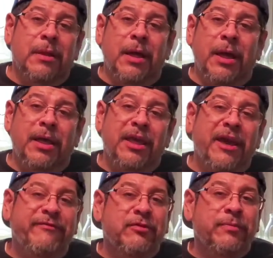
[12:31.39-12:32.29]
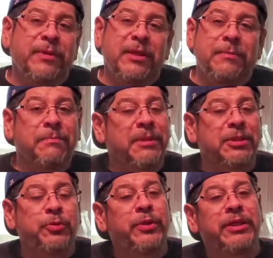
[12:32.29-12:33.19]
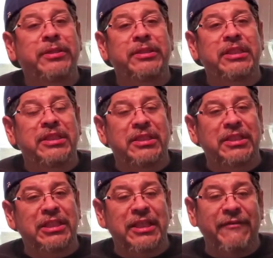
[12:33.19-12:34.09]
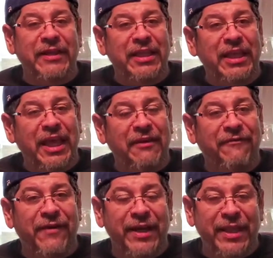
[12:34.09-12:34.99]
it has to be between 78